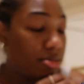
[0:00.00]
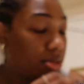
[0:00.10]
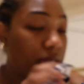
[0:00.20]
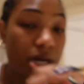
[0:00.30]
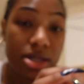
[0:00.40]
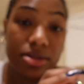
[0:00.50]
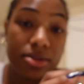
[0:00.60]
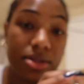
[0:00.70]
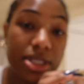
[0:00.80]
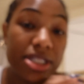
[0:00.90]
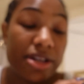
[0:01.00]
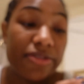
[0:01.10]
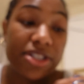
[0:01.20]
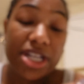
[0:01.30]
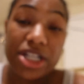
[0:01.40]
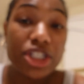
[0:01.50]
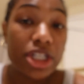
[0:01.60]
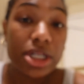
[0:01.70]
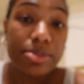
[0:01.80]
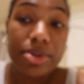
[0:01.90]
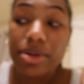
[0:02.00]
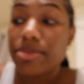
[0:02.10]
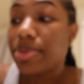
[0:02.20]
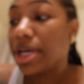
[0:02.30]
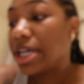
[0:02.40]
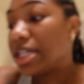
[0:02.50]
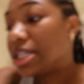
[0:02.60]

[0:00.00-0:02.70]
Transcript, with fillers: Y'all, this stuff is not cheap, but it